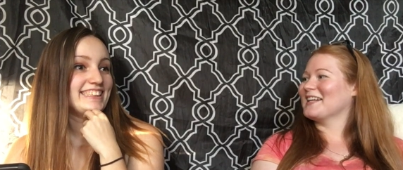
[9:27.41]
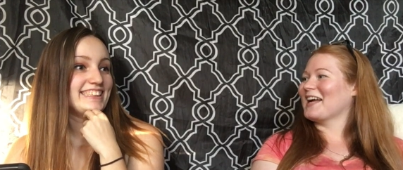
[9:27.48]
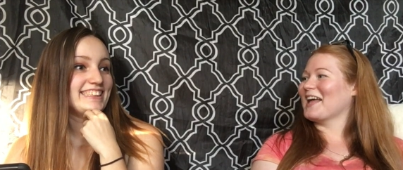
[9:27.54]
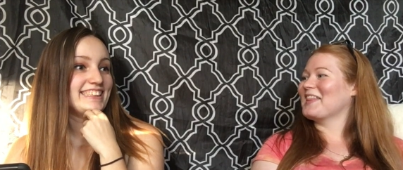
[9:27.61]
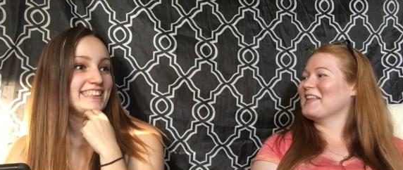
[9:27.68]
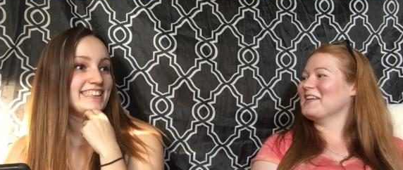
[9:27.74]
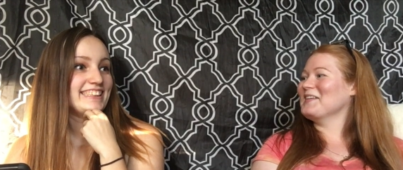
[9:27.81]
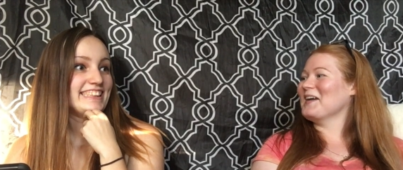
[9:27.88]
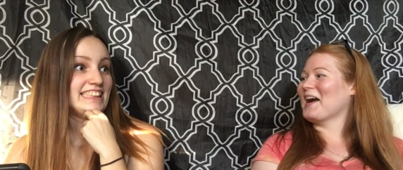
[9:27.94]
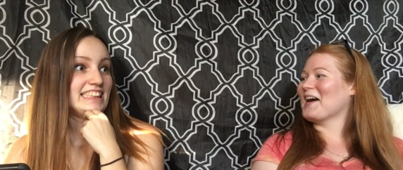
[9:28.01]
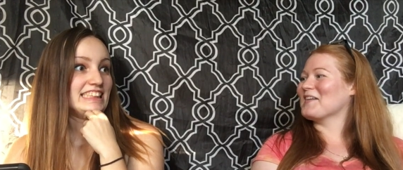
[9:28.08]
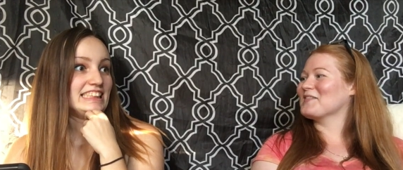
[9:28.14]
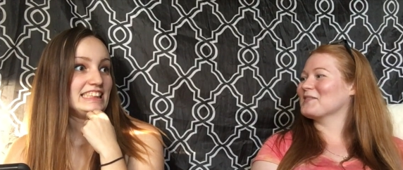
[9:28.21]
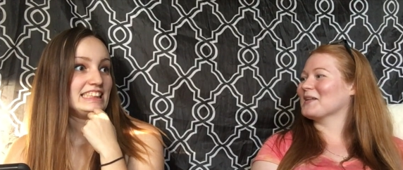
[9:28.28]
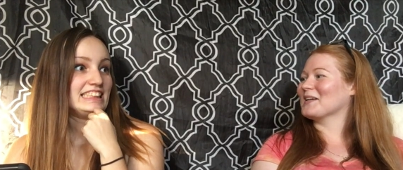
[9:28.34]
Speaker 1: I think you
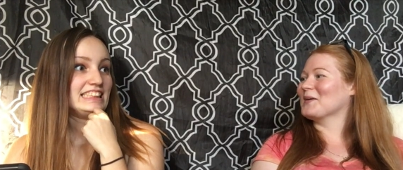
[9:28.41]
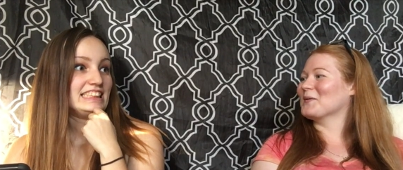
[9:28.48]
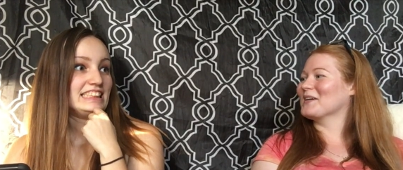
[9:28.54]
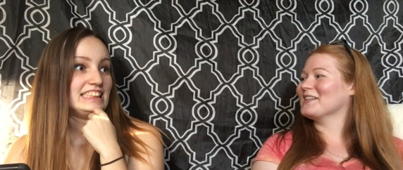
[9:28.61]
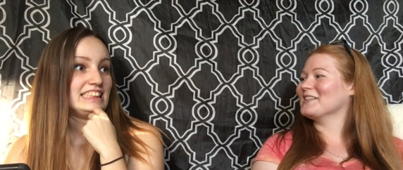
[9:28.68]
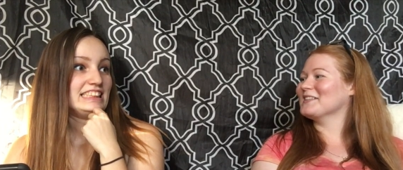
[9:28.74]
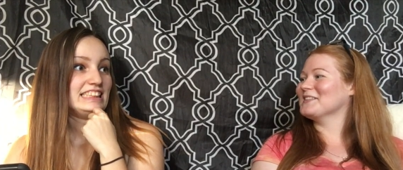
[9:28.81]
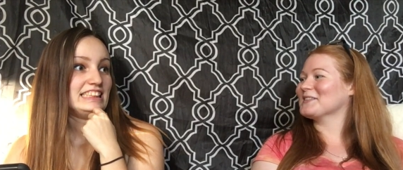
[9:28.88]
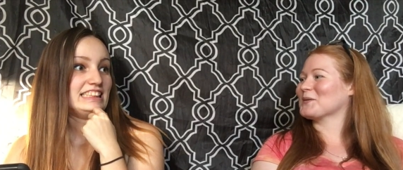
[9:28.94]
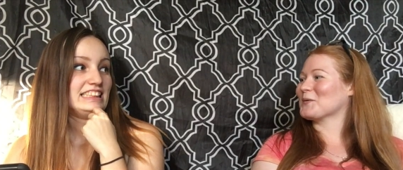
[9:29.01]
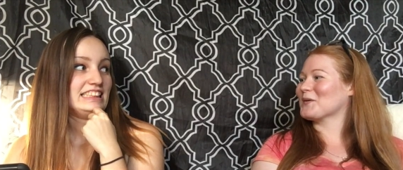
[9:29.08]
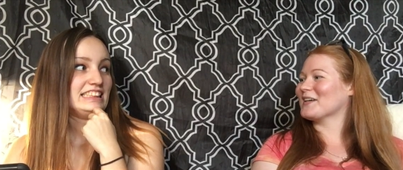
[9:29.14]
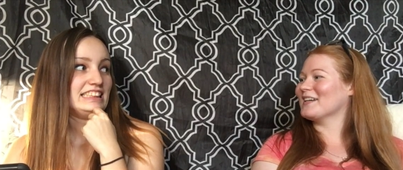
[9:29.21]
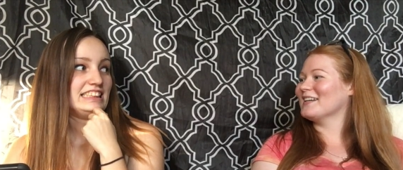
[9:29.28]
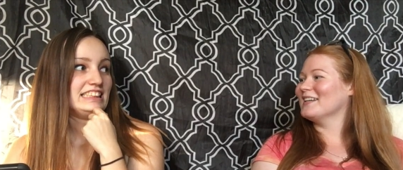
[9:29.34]
have like going to the
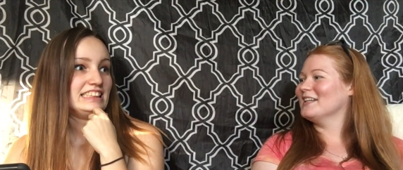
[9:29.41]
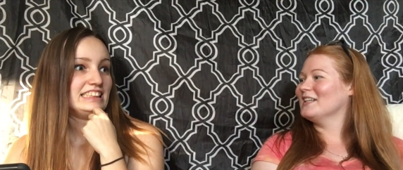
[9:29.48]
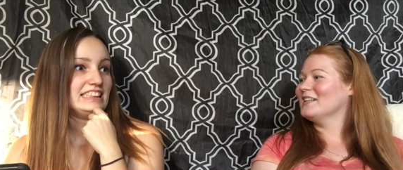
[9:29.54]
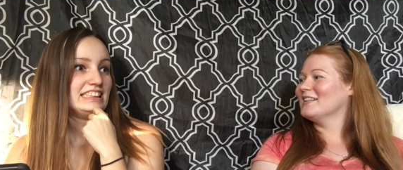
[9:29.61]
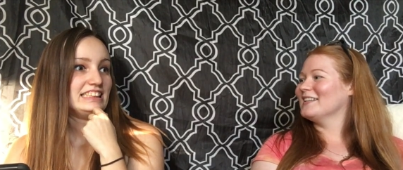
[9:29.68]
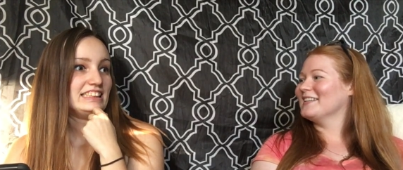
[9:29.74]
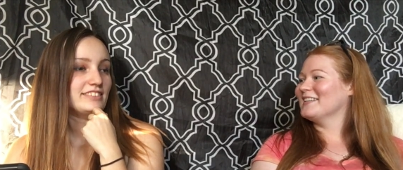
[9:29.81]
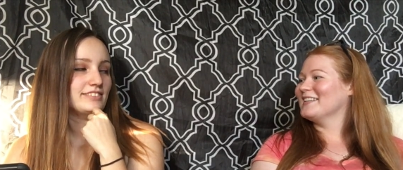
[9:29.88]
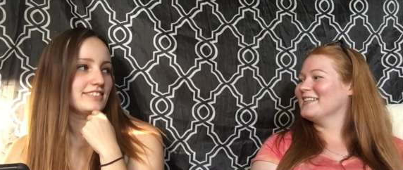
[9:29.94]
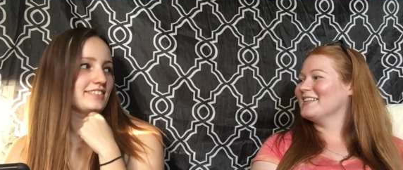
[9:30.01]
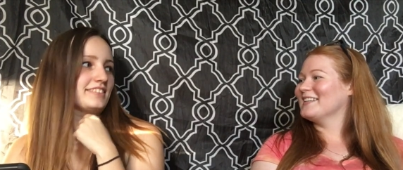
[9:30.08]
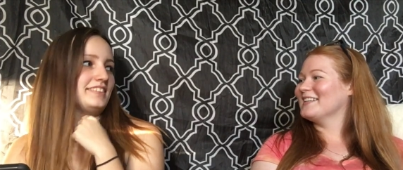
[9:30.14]
store. No.